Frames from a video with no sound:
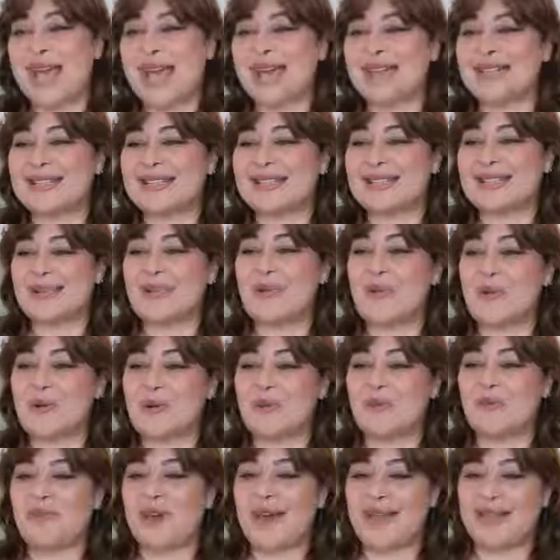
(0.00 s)
as the law
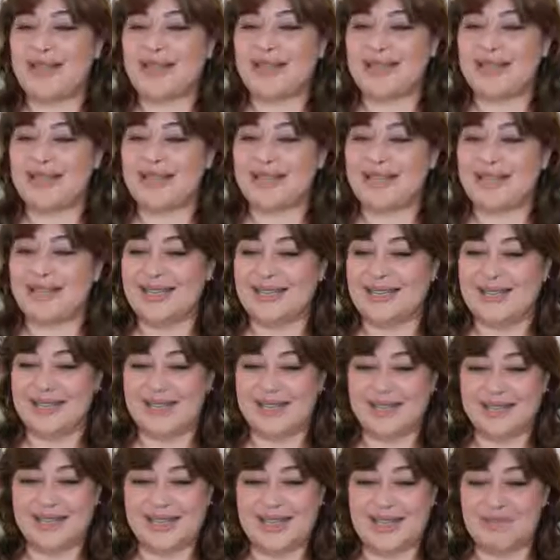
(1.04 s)
finally
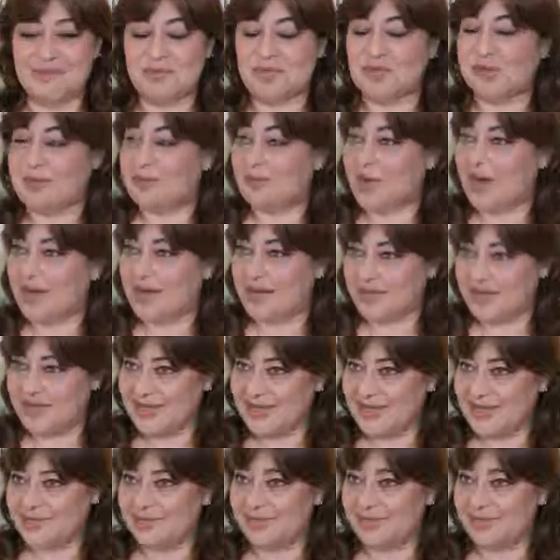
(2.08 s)
came to the parliament,